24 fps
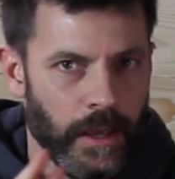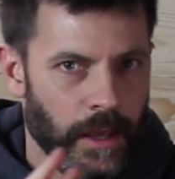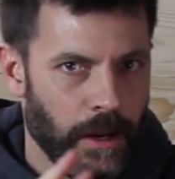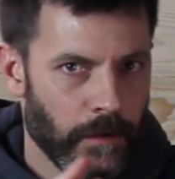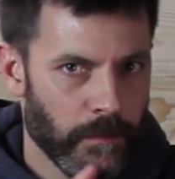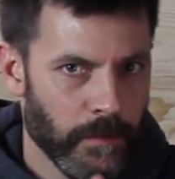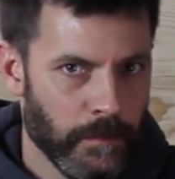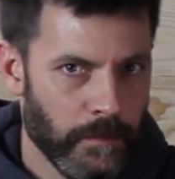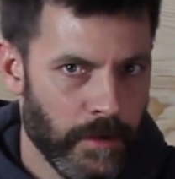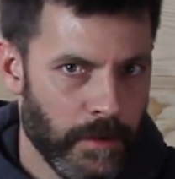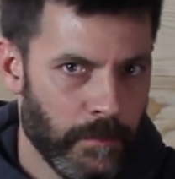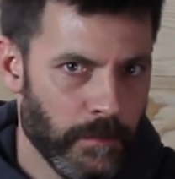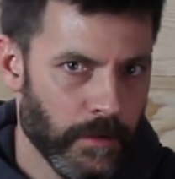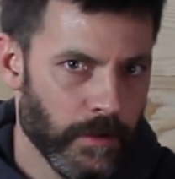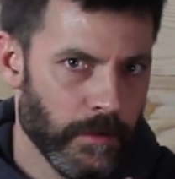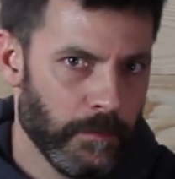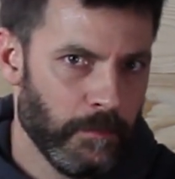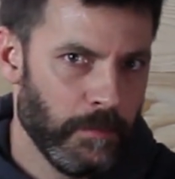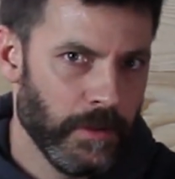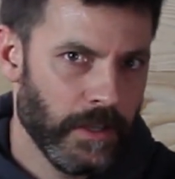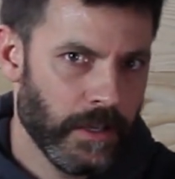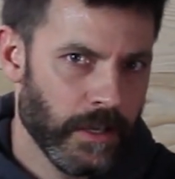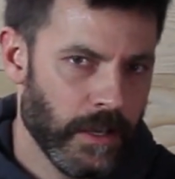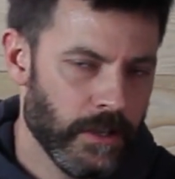And remember,
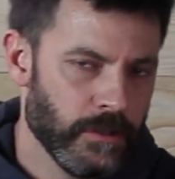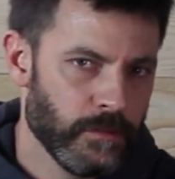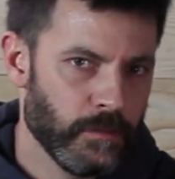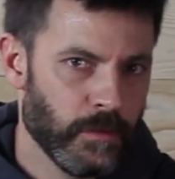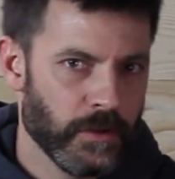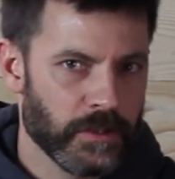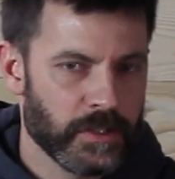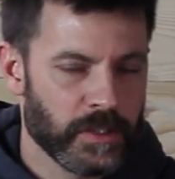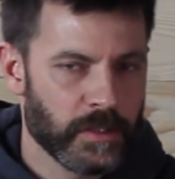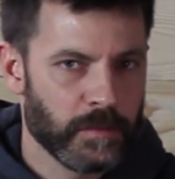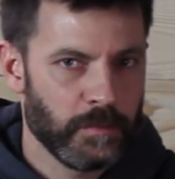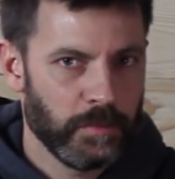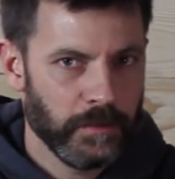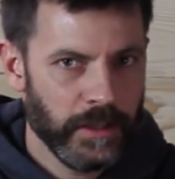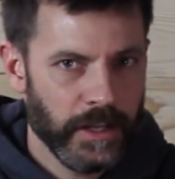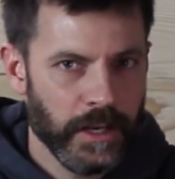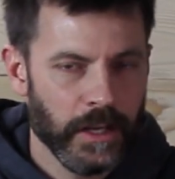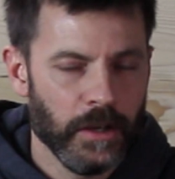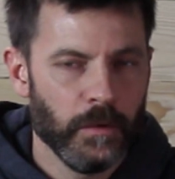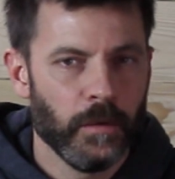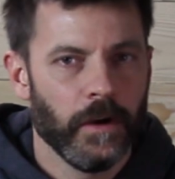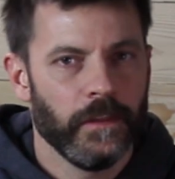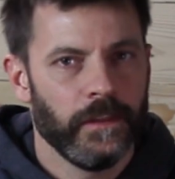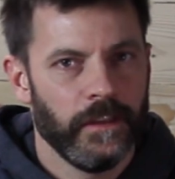because we're
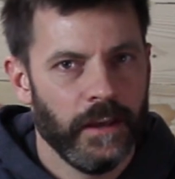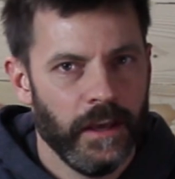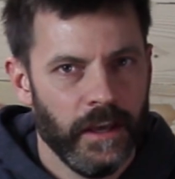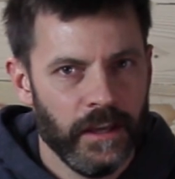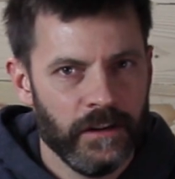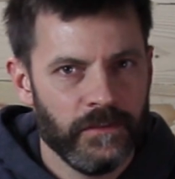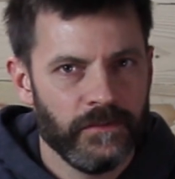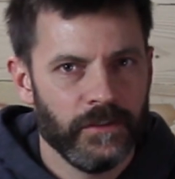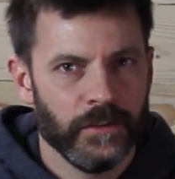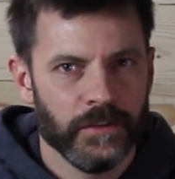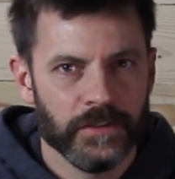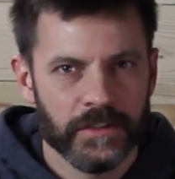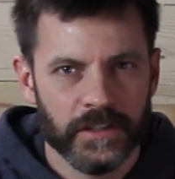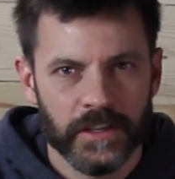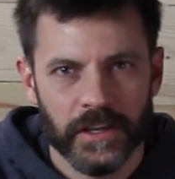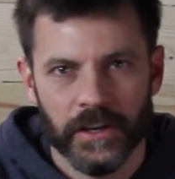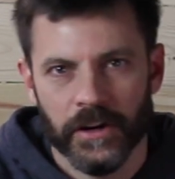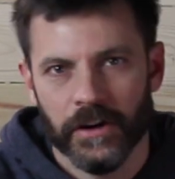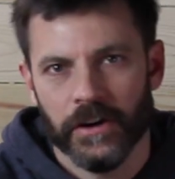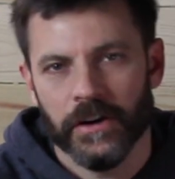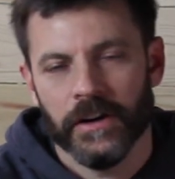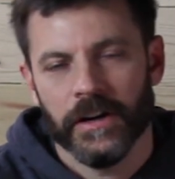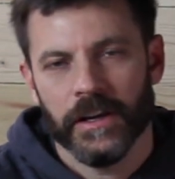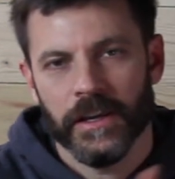splitting what the headphones
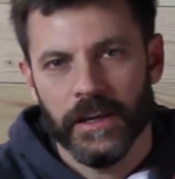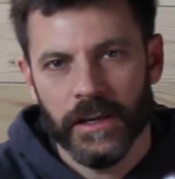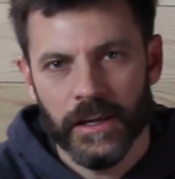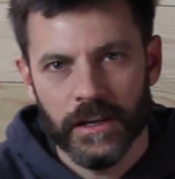hear